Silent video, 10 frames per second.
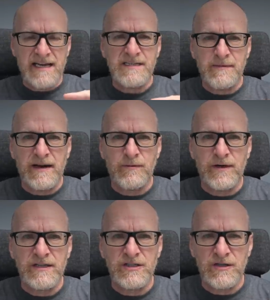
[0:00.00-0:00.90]
aspect
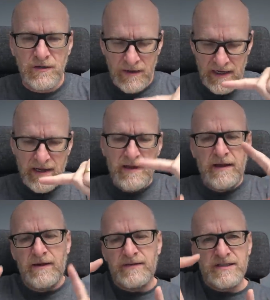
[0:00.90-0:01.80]
ratio,
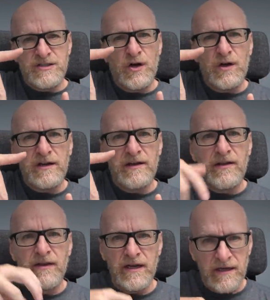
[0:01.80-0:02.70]
if it's tall and
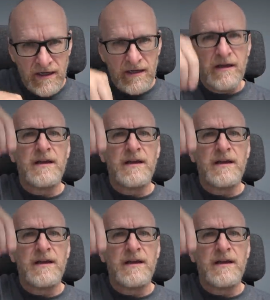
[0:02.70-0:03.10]
thin,